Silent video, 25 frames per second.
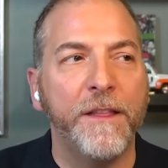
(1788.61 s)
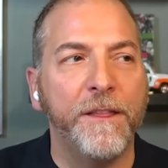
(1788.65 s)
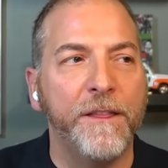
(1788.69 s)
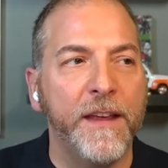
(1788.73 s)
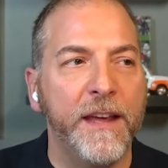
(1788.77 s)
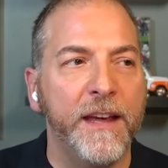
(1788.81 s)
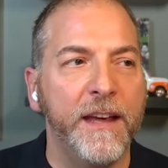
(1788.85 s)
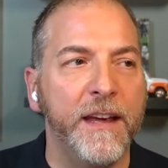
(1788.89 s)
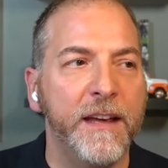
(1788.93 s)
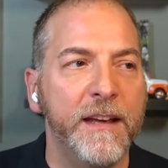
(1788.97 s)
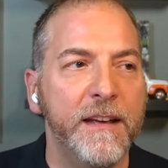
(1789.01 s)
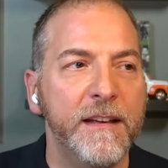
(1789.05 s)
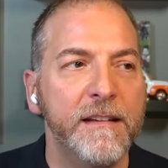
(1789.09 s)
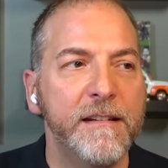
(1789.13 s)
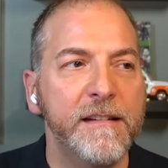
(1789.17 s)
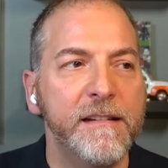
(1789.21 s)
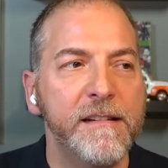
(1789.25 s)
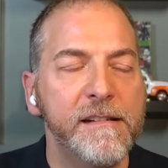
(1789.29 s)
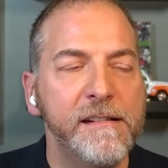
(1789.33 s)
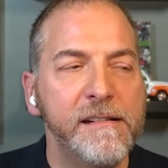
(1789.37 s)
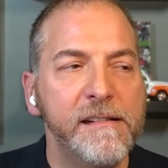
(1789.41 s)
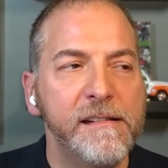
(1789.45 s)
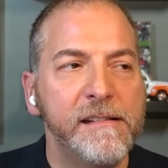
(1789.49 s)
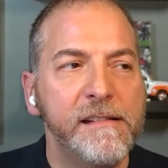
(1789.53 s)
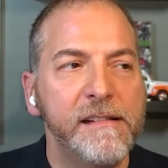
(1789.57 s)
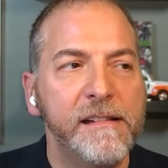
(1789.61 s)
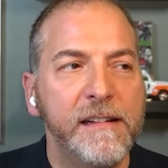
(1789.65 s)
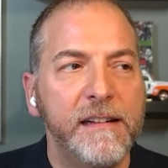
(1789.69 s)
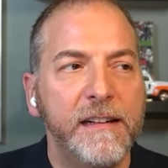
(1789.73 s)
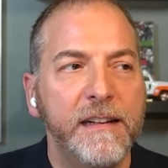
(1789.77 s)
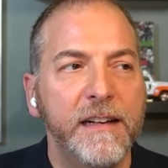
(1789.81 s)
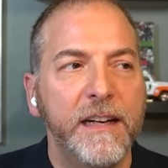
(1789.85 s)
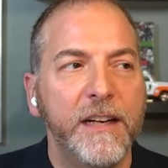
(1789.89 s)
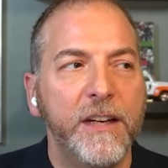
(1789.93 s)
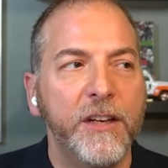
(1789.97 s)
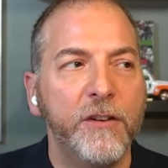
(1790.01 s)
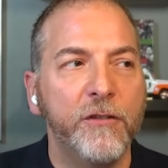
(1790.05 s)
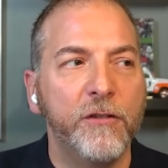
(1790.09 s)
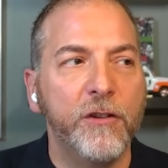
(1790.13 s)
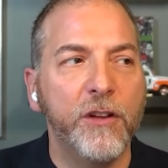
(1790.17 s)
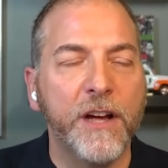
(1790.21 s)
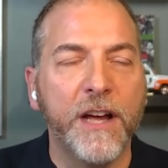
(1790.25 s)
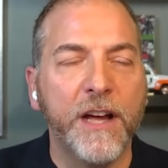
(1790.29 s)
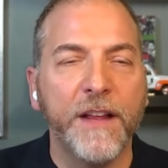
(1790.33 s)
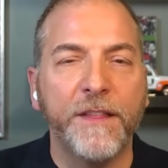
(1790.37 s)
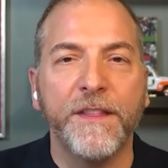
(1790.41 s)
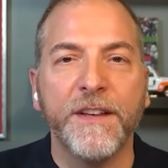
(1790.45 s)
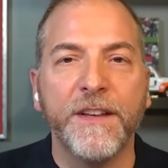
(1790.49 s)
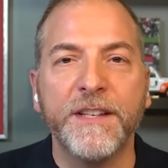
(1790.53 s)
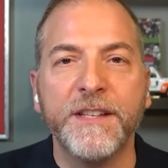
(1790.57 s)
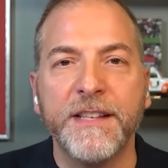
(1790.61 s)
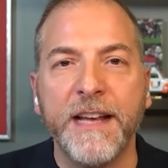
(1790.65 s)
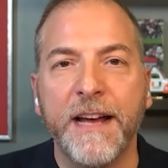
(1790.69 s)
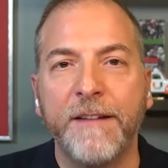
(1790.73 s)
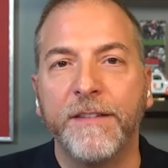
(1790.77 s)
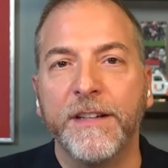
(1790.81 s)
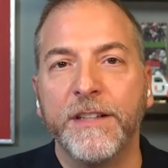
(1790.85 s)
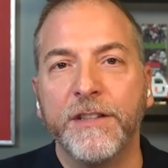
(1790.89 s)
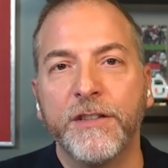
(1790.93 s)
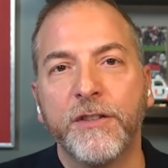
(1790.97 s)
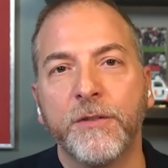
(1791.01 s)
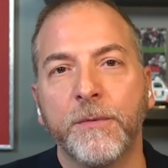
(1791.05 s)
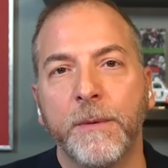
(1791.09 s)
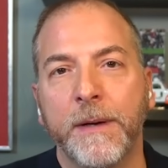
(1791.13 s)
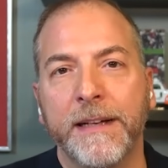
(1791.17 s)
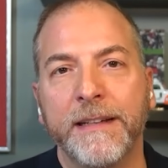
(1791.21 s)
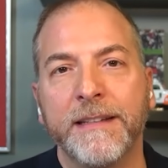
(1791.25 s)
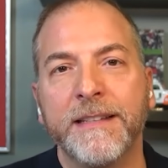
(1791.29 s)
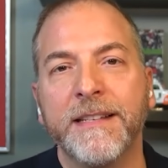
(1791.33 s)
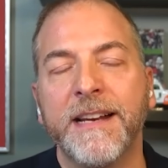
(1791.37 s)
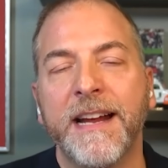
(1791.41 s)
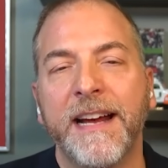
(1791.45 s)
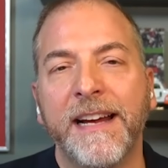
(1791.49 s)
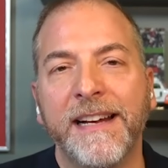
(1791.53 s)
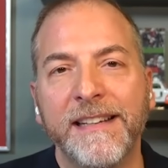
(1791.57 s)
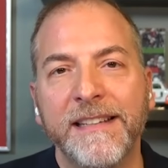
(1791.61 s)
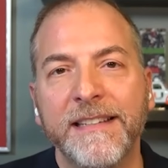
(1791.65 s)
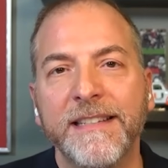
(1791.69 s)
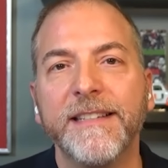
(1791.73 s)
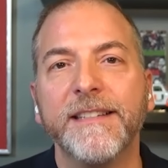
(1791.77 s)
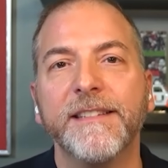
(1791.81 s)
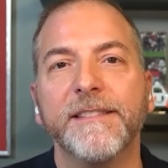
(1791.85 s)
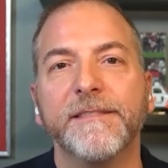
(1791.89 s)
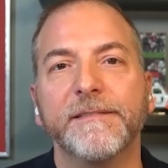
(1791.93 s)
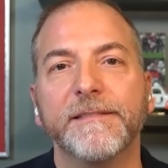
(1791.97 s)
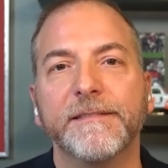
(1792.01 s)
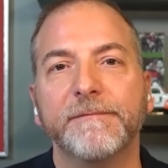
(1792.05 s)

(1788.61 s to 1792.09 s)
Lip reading: the 7 swing states.